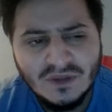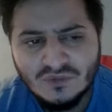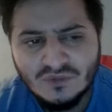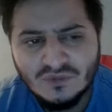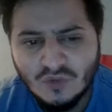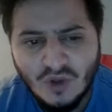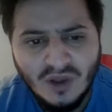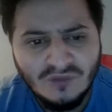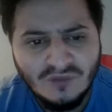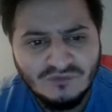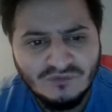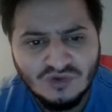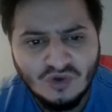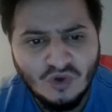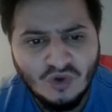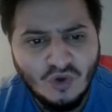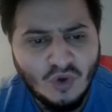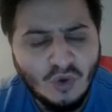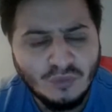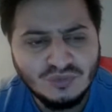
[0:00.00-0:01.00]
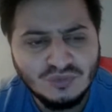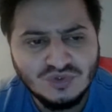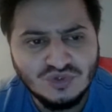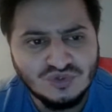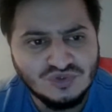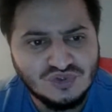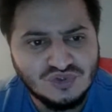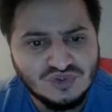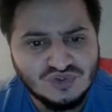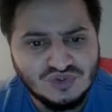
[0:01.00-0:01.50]
Not having that
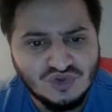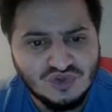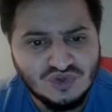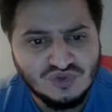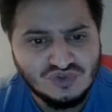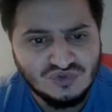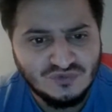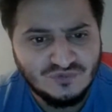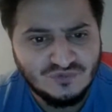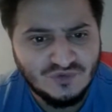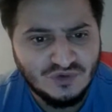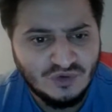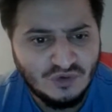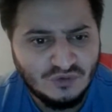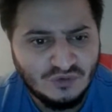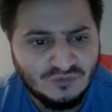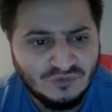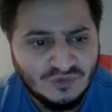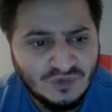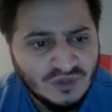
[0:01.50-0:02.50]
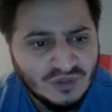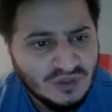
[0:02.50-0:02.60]
option to turn something off